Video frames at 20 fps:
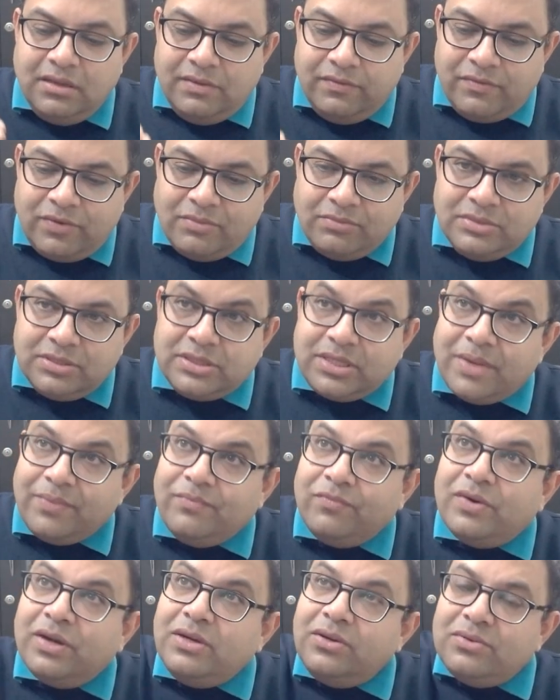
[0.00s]
From step
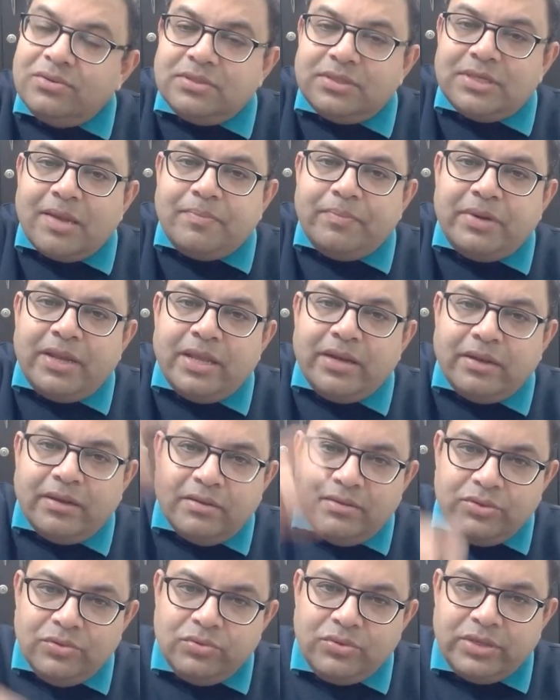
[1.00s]
1 to step 10,
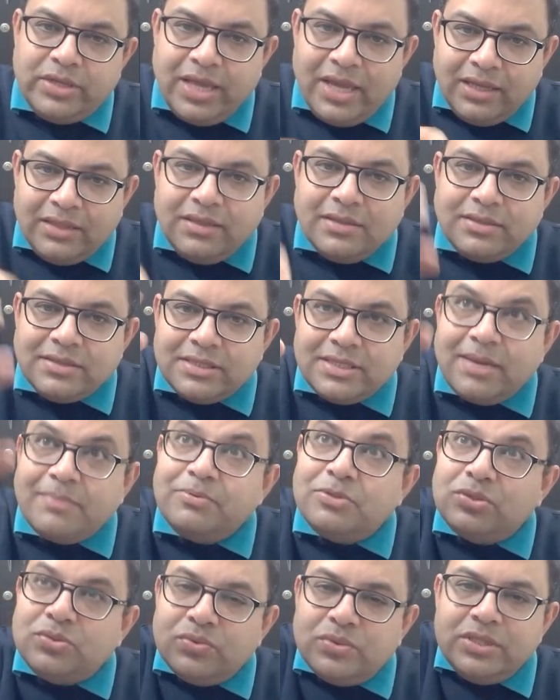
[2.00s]
you take the
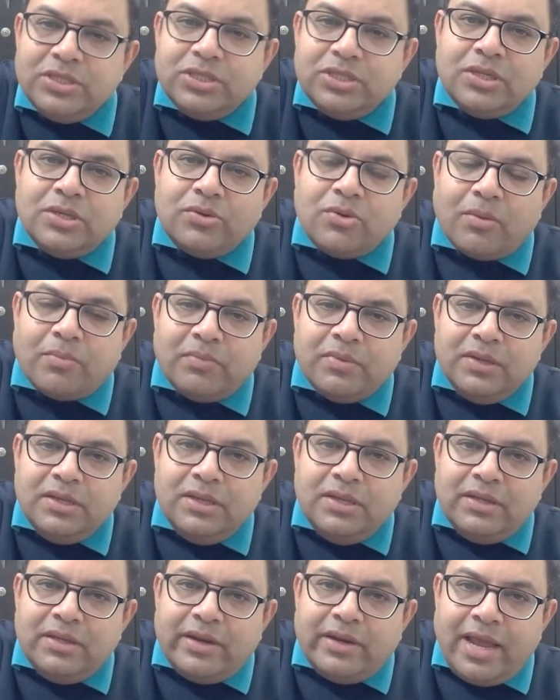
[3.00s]
steps to reach the top,
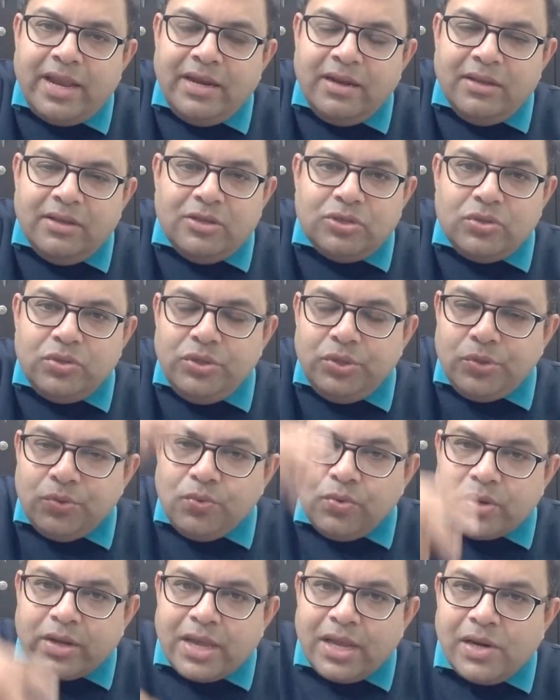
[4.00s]
right? So
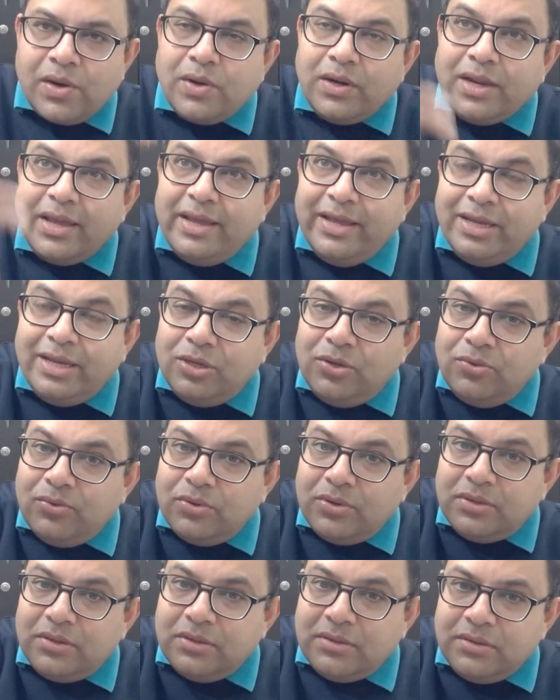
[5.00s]
you cannot
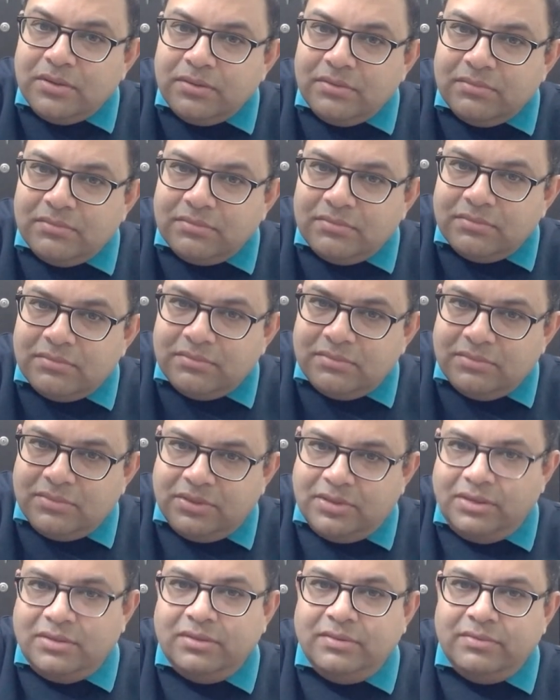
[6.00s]
ignore
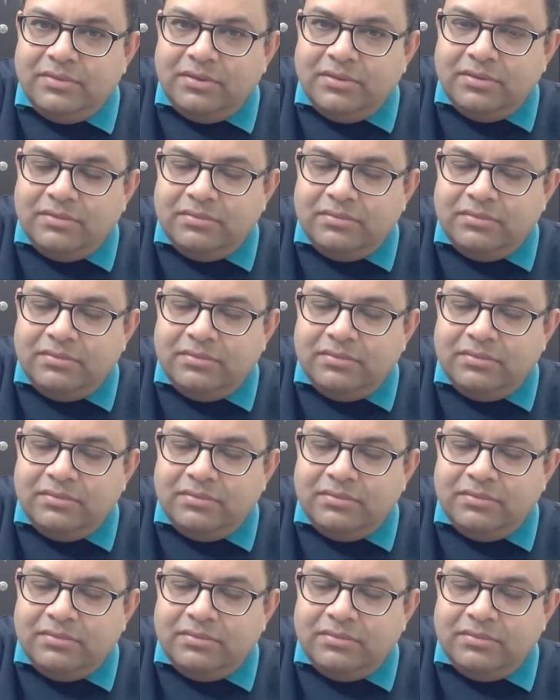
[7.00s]
the